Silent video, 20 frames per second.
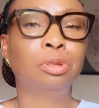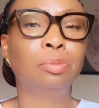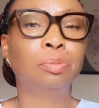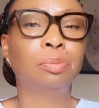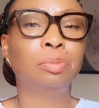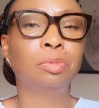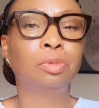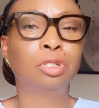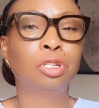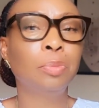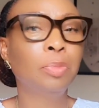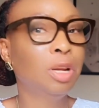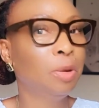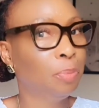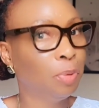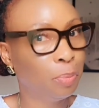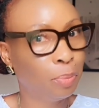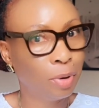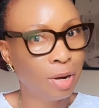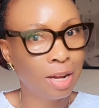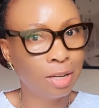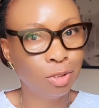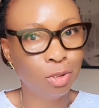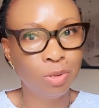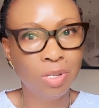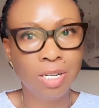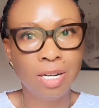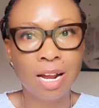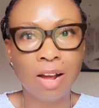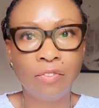so many people are
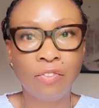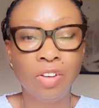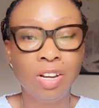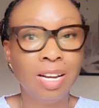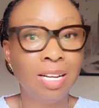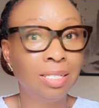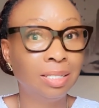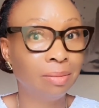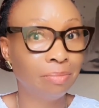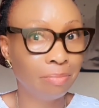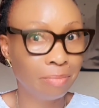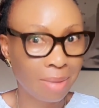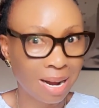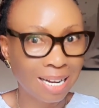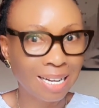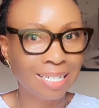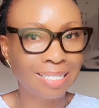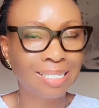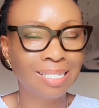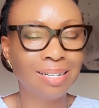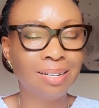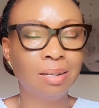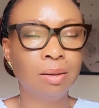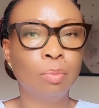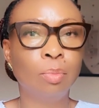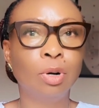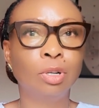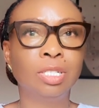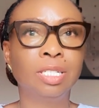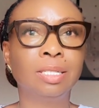doing affiliate marketing,
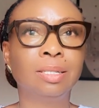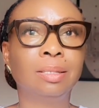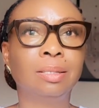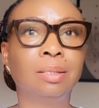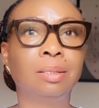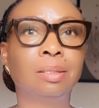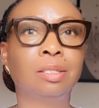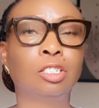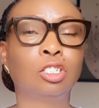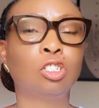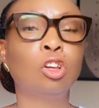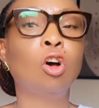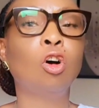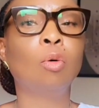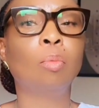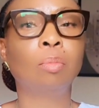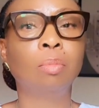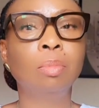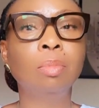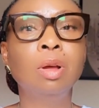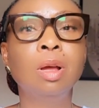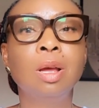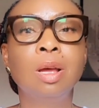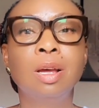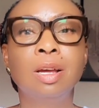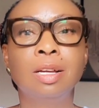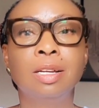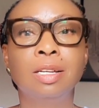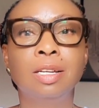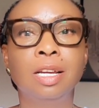but some
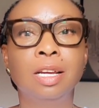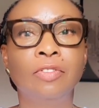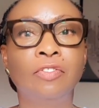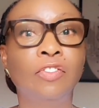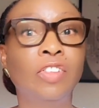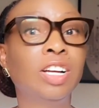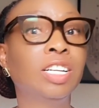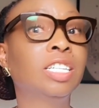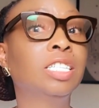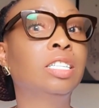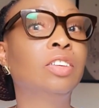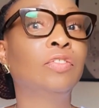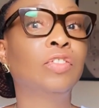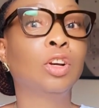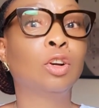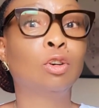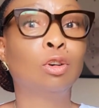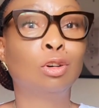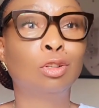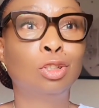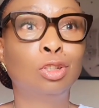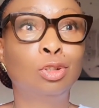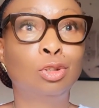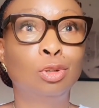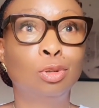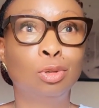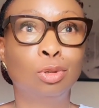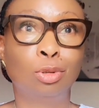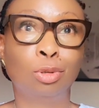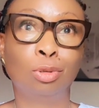they find it difficult
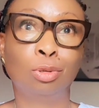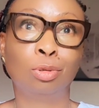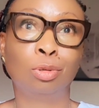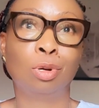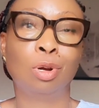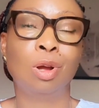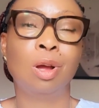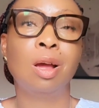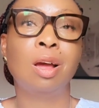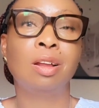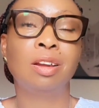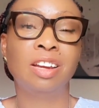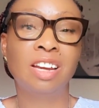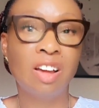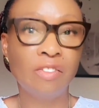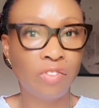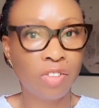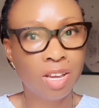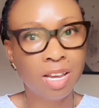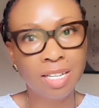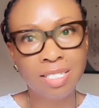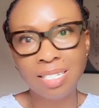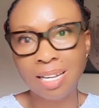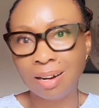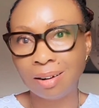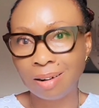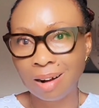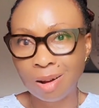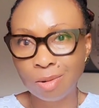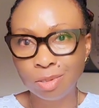to navigate
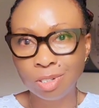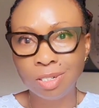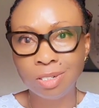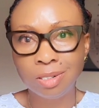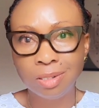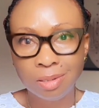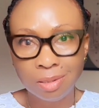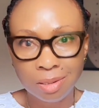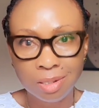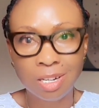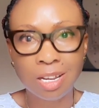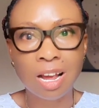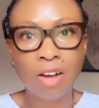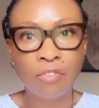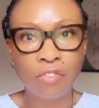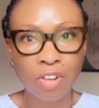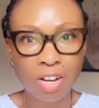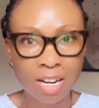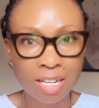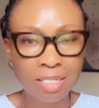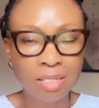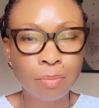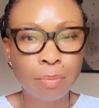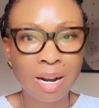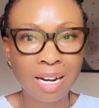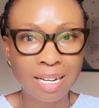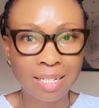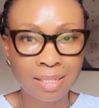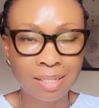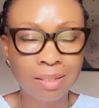around the affiliate
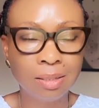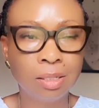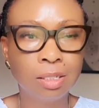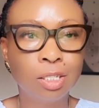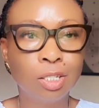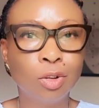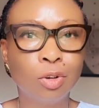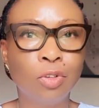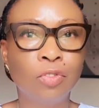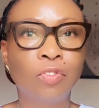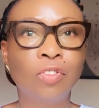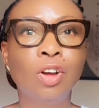marketing stuff.